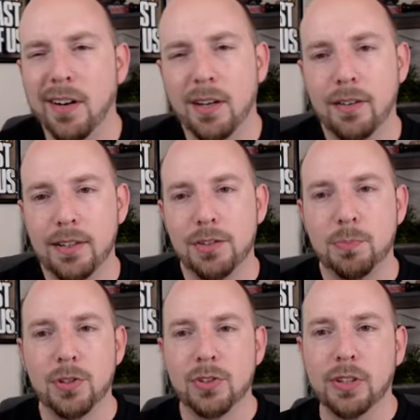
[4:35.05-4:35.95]
I, I just
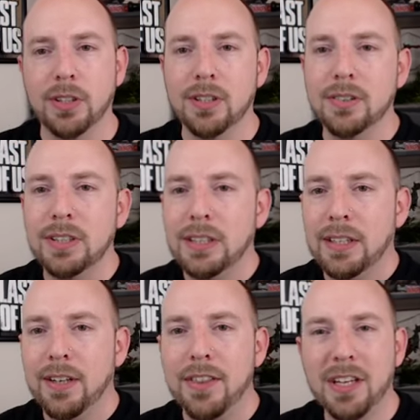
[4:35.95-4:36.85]
personally don't
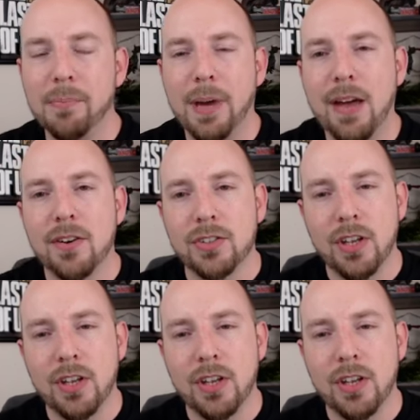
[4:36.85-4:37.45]
think it matters.